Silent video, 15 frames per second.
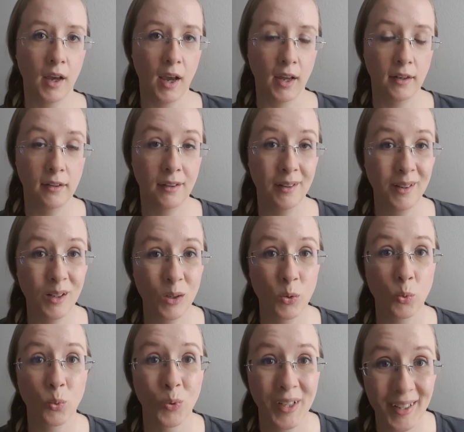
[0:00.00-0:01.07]
I didn't
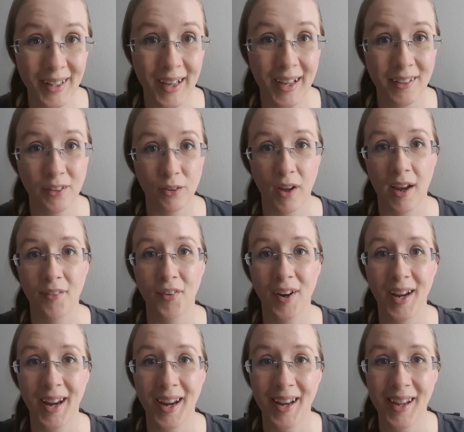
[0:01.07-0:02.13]
realize till after I
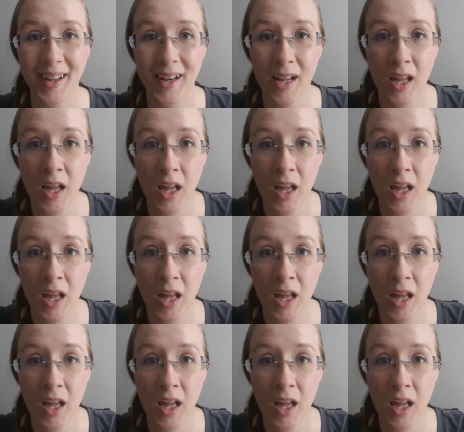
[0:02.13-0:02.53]
ate it